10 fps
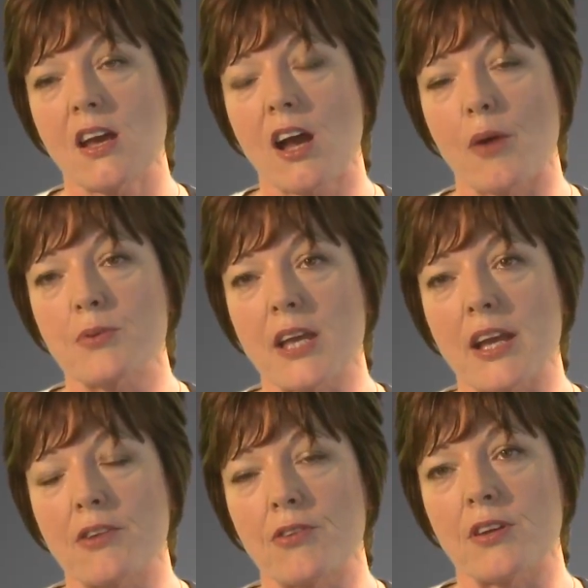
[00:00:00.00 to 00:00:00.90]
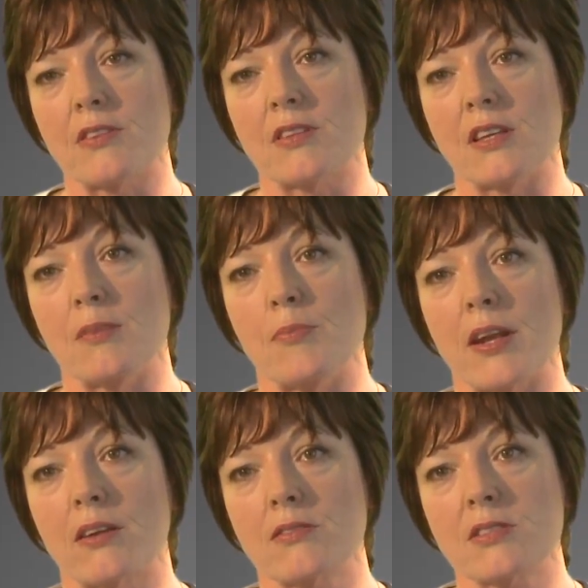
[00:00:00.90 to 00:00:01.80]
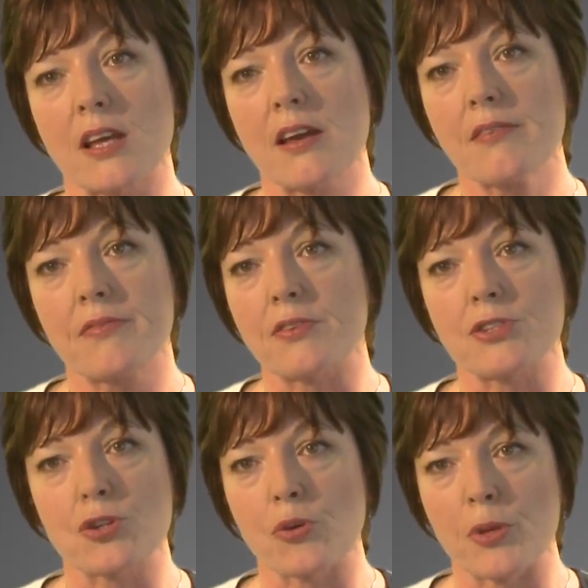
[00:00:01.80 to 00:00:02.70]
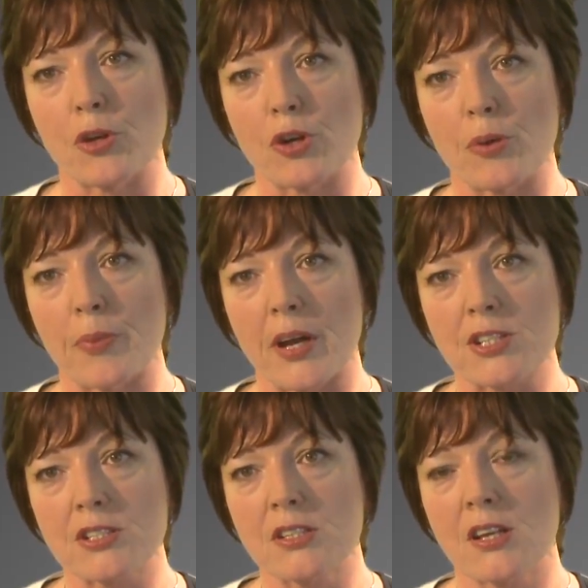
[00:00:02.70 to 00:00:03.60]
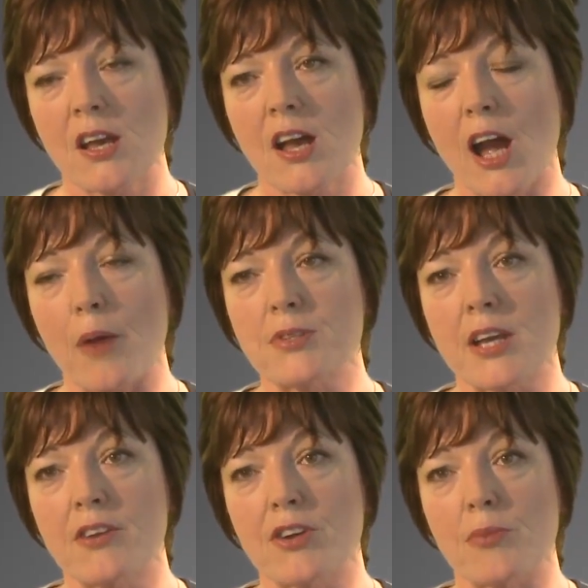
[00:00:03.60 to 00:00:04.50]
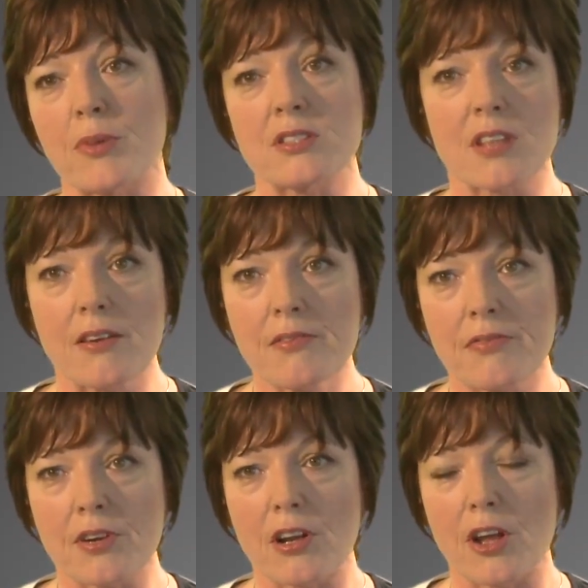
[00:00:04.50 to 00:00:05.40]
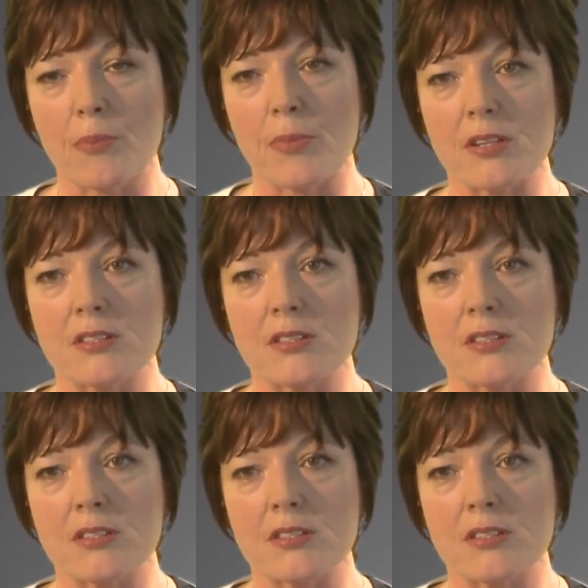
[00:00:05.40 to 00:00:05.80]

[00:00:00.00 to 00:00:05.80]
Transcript: I was angry at the medical staff for showing me no compassion. I was angry at myself for allowing